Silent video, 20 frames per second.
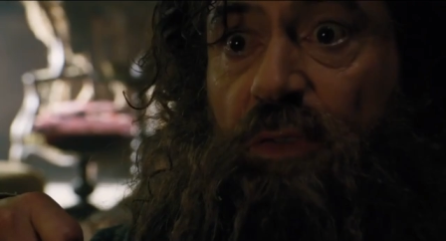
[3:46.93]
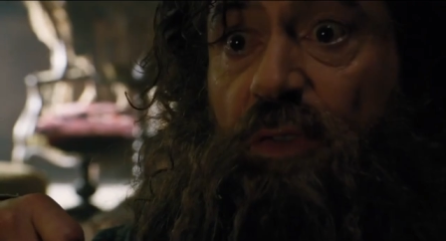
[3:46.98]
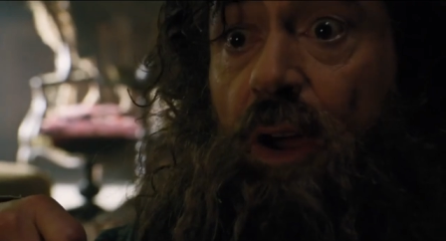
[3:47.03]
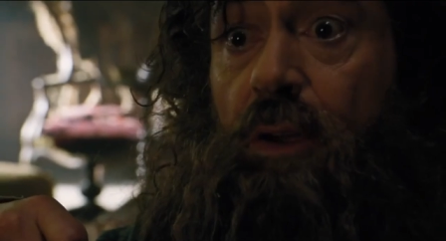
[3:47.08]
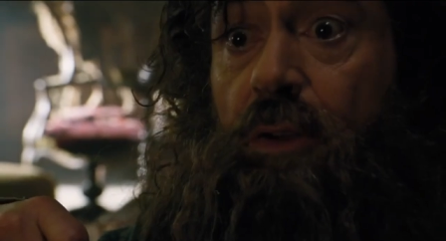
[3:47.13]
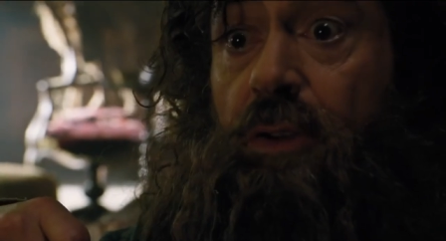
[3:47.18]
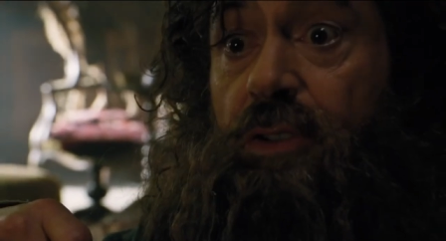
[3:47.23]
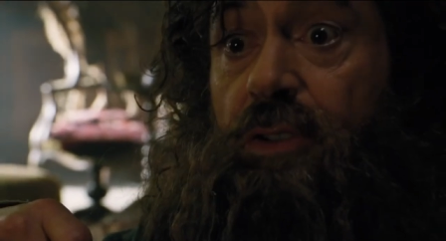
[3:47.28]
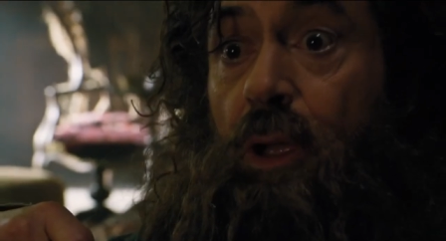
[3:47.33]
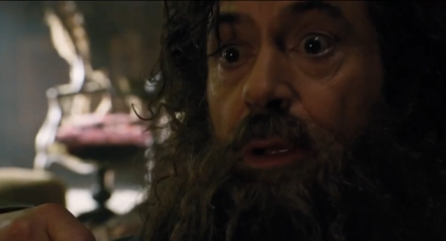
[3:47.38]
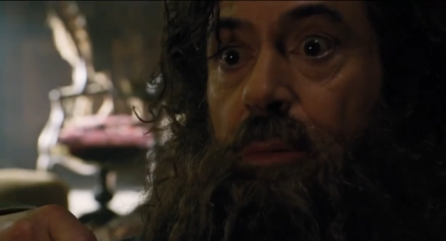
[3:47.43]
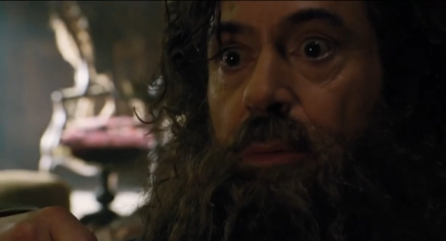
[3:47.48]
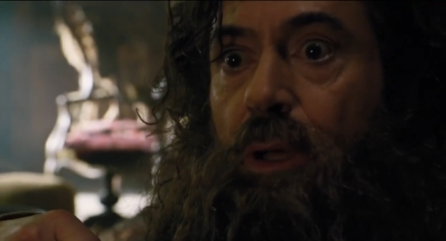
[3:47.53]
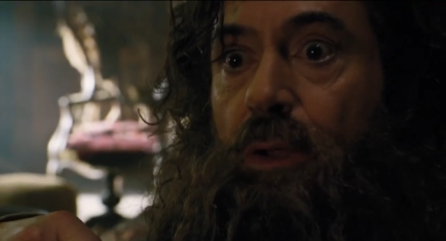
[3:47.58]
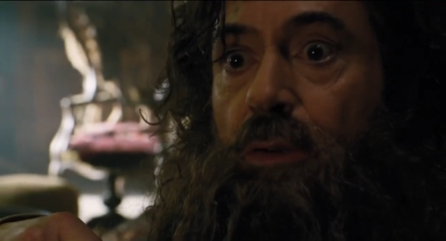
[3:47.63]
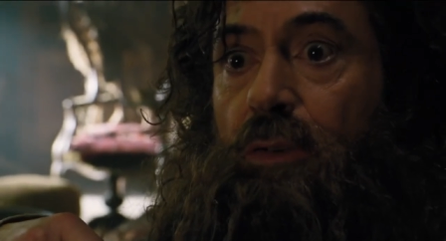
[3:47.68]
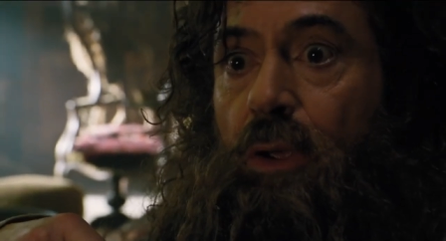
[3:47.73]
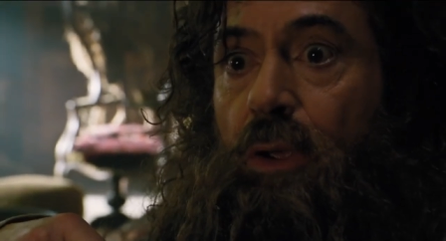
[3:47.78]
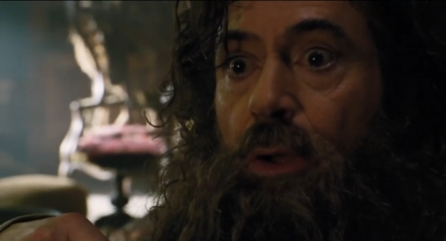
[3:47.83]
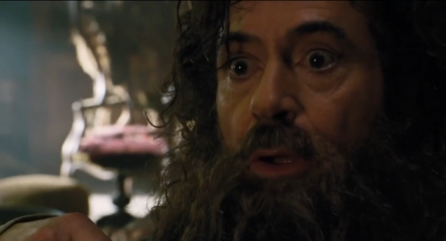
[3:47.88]
As far as I'm
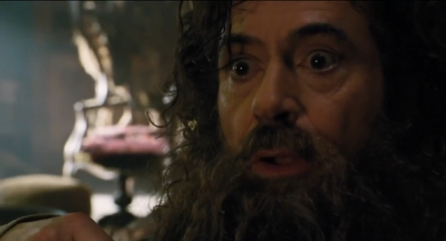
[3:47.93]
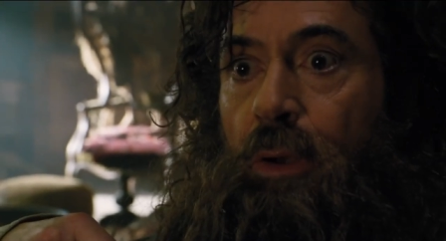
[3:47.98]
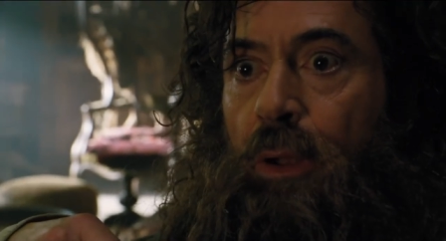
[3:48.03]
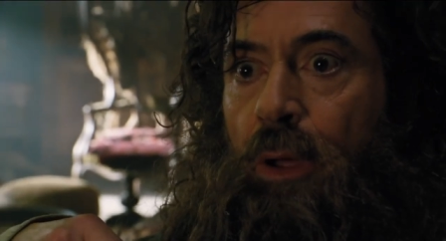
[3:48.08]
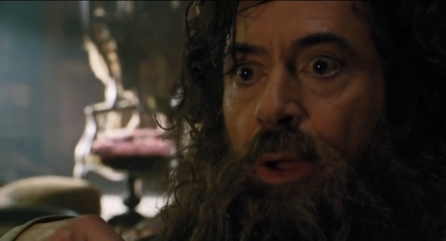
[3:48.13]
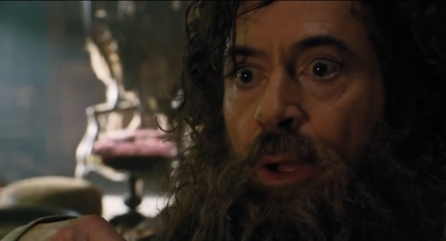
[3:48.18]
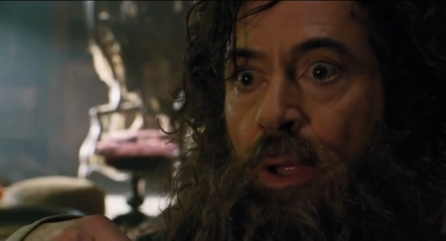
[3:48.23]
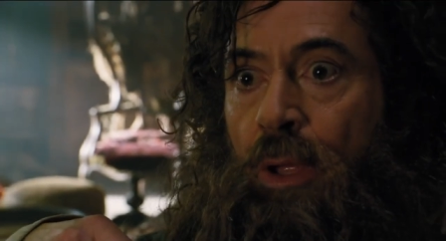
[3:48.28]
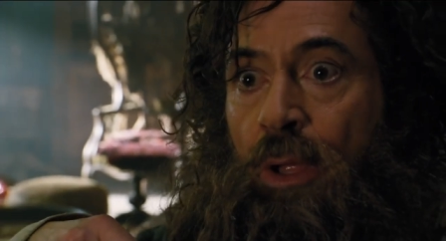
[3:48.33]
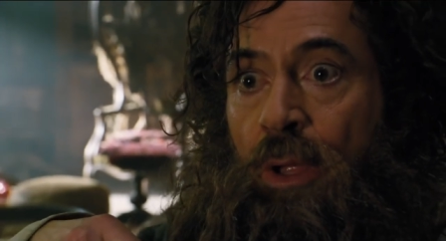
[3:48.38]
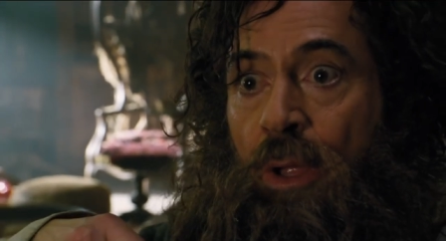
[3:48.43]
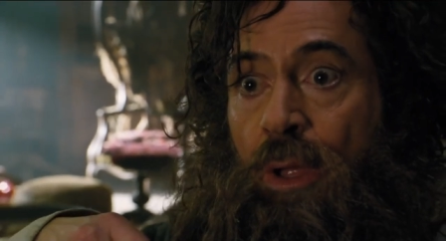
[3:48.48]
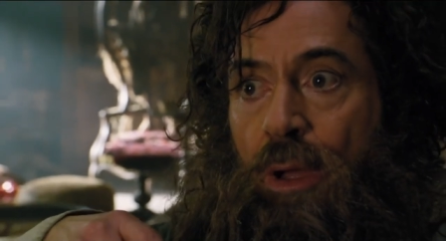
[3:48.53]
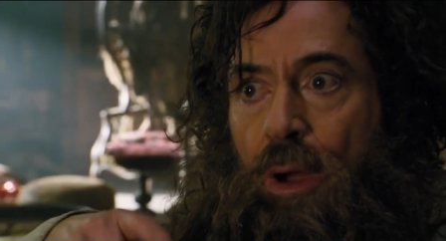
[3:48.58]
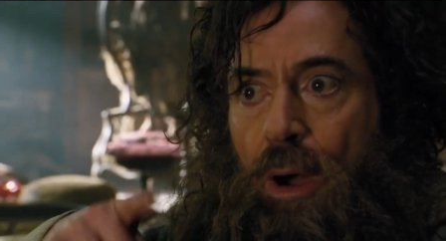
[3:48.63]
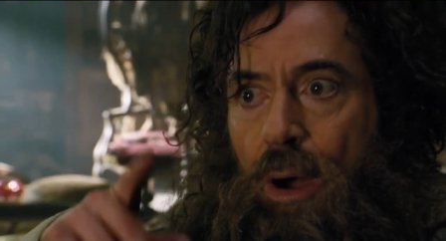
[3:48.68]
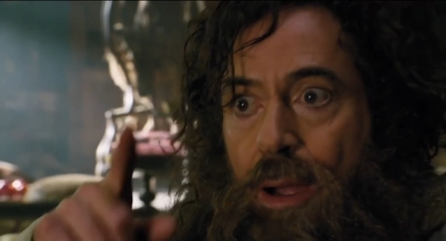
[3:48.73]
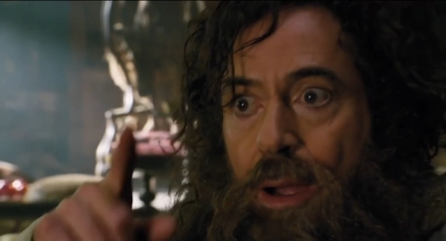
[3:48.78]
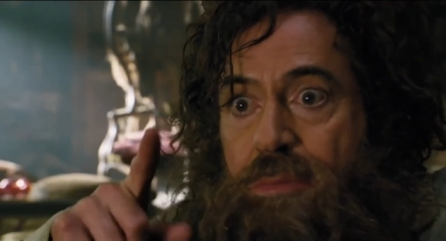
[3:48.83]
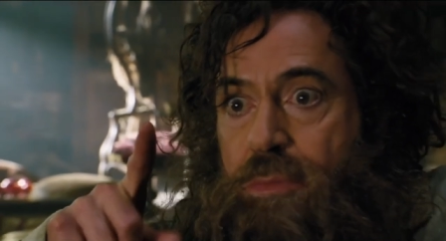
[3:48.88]
concerned,
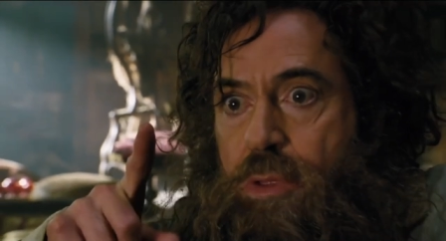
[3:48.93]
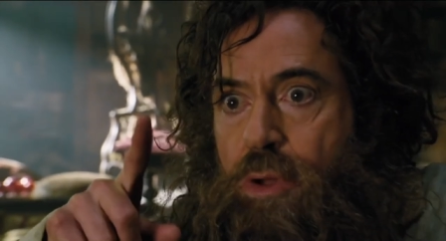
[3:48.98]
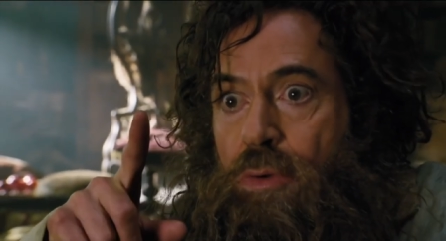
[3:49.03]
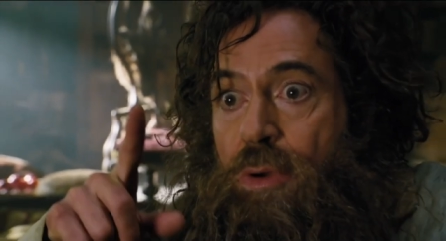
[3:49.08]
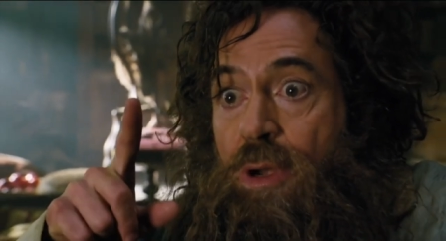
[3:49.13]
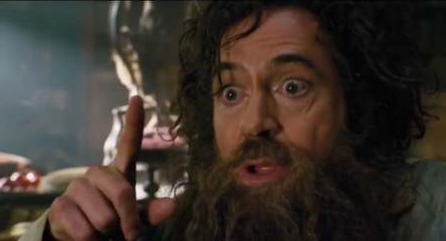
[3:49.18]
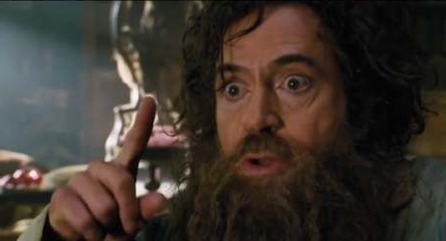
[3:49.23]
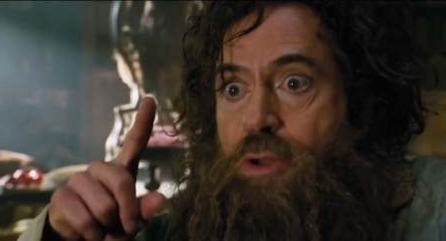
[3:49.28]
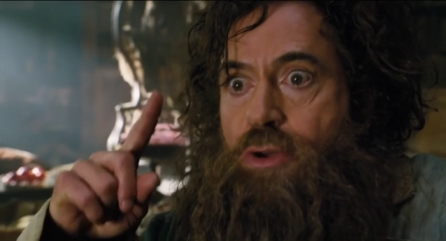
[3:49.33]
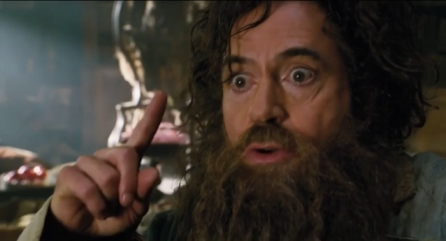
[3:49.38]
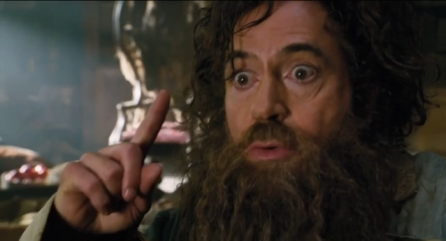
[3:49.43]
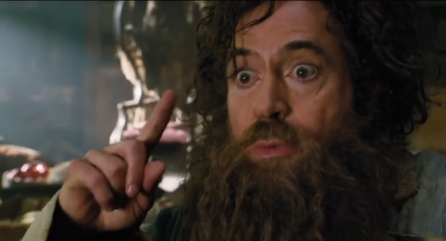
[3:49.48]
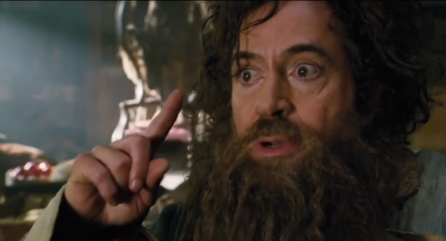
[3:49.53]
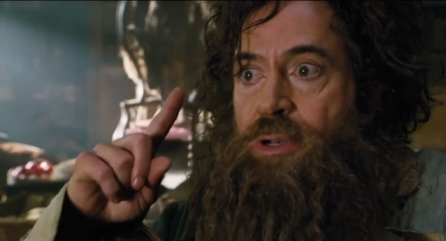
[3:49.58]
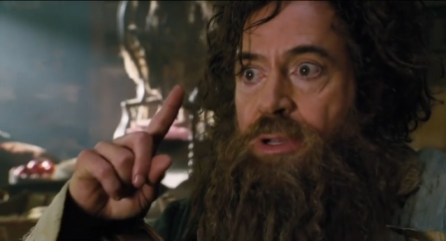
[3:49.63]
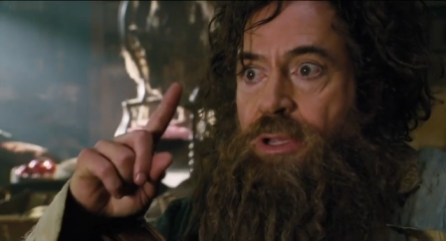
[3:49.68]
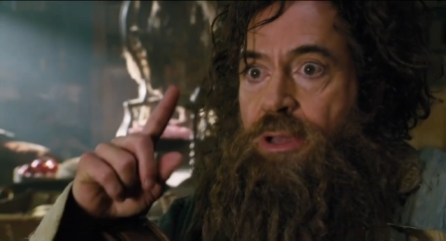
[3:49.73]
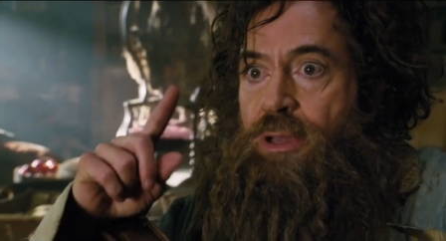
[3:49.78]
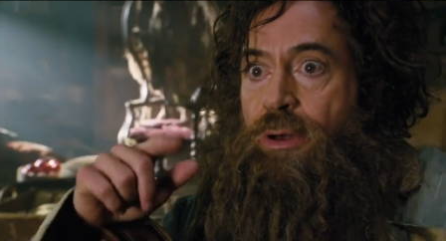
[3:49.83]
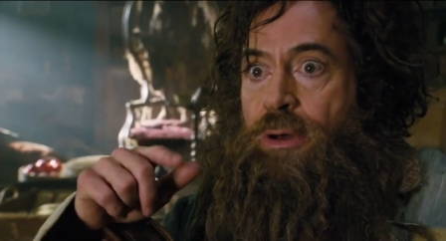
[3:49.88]
I'm the only
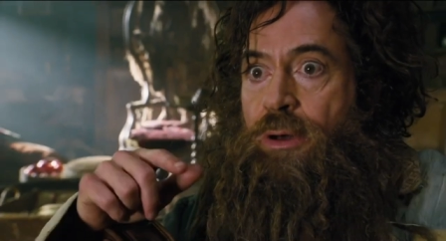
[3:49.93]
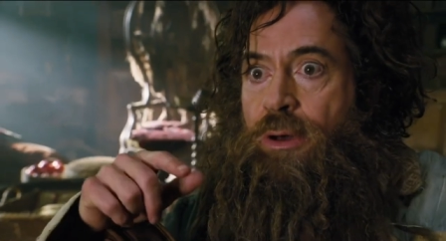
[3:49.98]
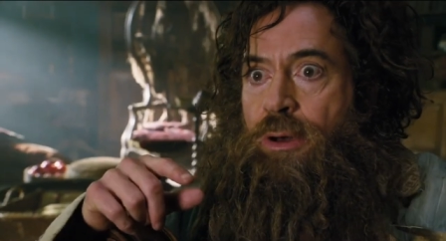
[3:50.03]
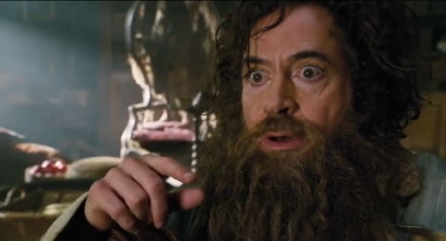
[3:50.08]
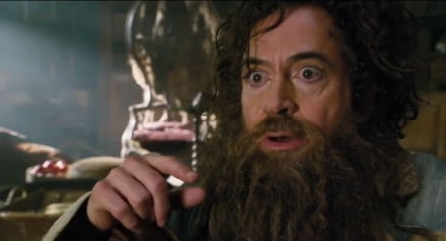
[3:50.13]
human here.